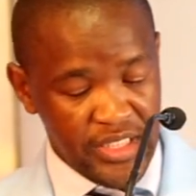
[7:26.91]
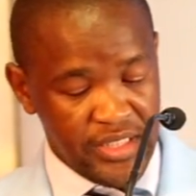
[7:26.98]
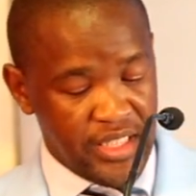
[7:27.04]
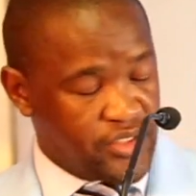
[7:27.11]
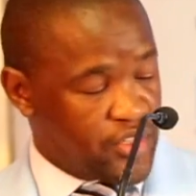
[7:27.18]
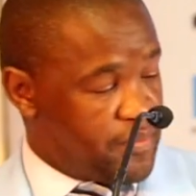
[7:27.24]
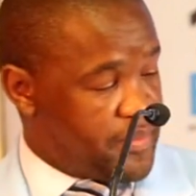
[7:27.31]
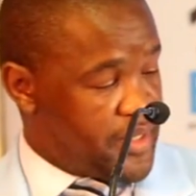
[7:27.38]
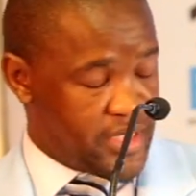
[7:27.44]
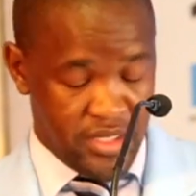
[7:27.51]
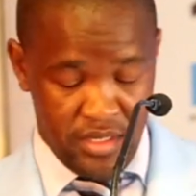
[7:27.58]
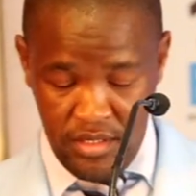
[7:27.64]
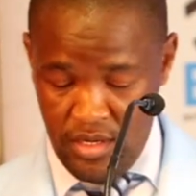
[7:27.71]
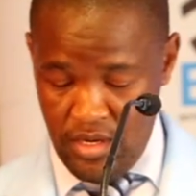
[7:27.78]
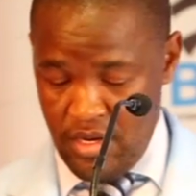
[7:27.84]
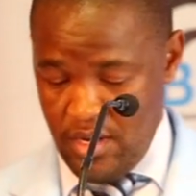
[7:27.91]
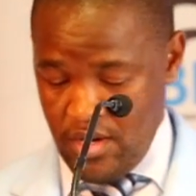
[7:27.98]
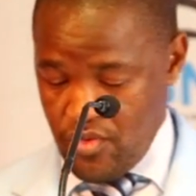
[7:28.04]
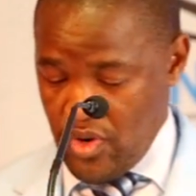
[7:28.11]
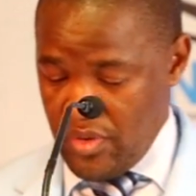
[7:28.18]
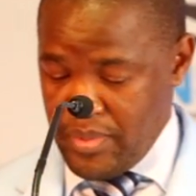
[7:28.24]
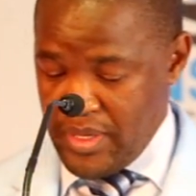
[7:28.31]
This committee
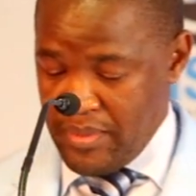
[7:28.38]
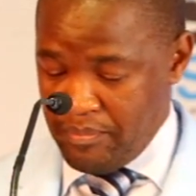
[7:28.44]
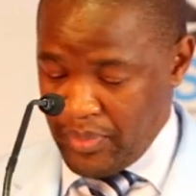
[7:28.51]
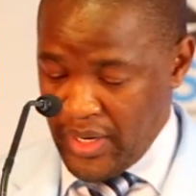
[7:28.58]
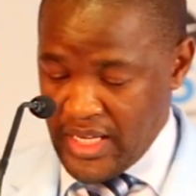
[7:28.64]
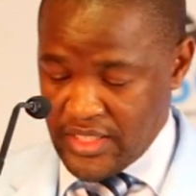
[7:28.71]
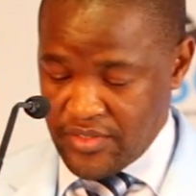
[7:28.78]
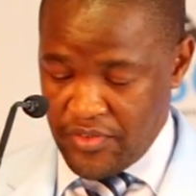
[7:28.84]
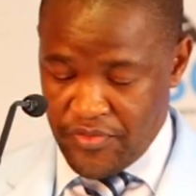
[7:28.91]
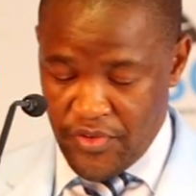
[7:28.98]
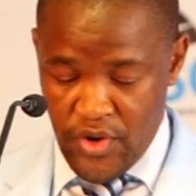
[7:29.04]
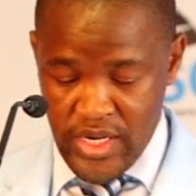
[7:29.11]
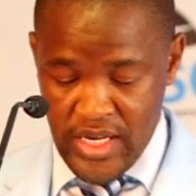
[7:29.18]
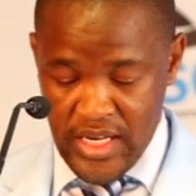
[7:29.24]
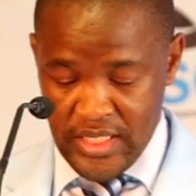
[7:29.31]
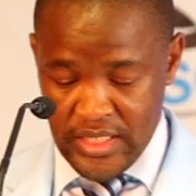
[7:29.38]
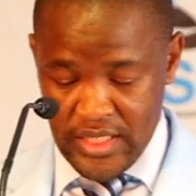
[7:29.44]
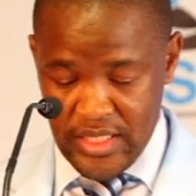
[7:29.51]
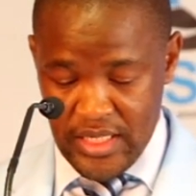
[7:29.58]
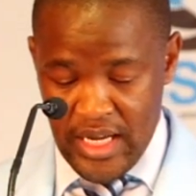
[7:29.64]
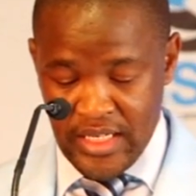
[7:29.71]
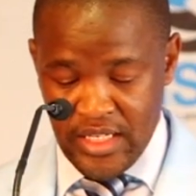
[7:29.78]
will be in place for 4
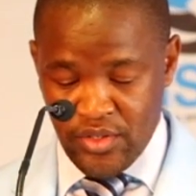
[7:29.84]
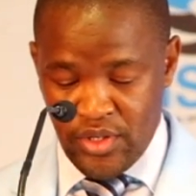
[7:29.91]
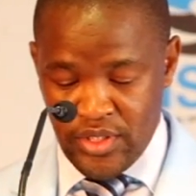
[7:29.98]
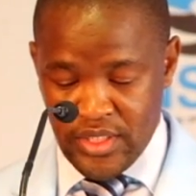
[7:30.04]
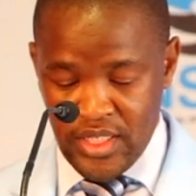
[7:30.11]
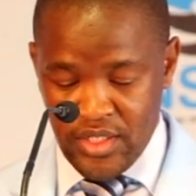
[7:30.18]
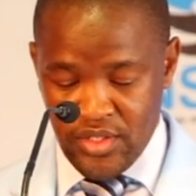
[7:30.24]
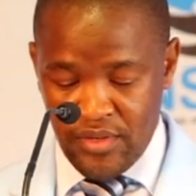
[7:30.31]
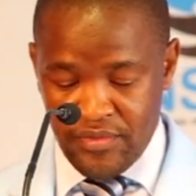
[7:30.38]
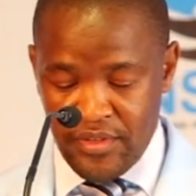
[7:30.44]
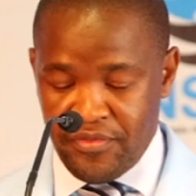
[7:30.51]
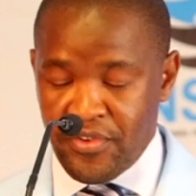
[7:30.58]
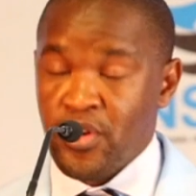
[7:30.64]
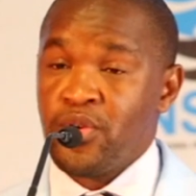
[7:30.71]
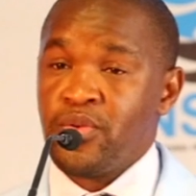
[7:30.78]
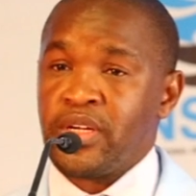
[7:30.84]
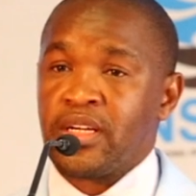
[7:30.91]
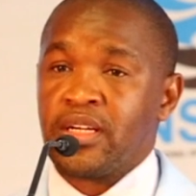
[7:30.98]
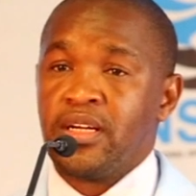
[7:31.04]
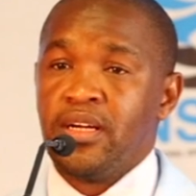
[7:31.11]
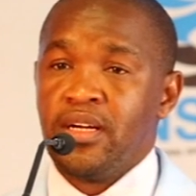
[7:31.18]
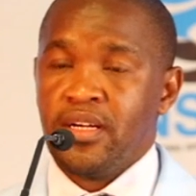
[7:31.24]
years, and it consists of the following:
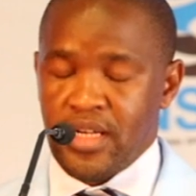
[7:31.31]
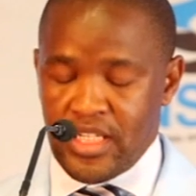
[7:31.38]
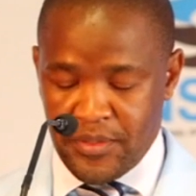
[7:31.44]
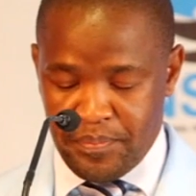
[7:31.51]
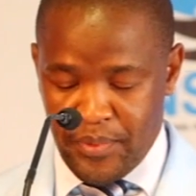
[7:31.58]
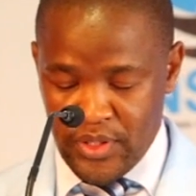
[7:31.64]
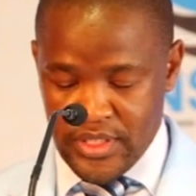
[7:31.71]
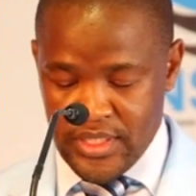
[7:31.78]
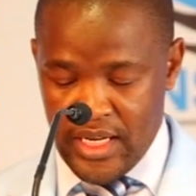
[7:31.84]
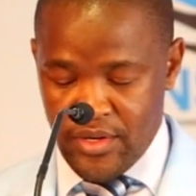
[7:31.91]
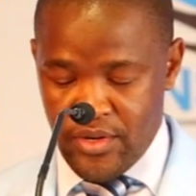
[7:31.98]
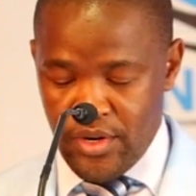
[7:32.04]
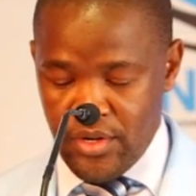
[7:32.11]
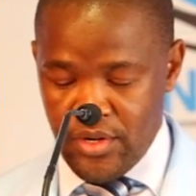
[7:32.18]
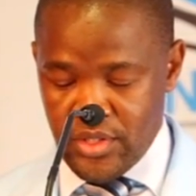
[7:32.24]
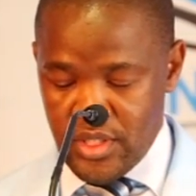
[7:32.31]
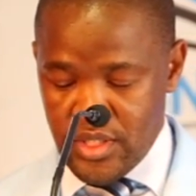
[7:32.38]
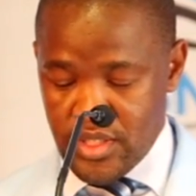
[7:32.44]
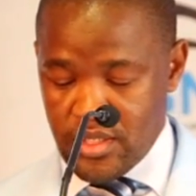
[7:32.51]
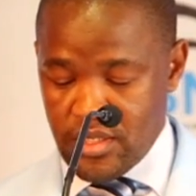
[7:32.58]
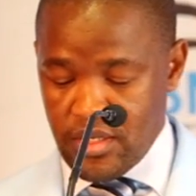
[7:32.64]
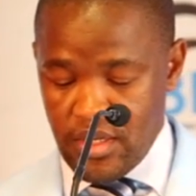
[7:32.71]
a sports
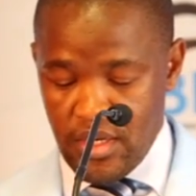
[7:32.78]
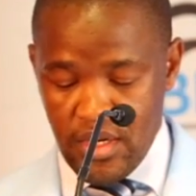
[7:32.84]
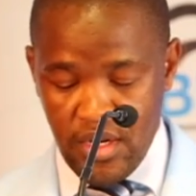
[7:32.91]
psychologist,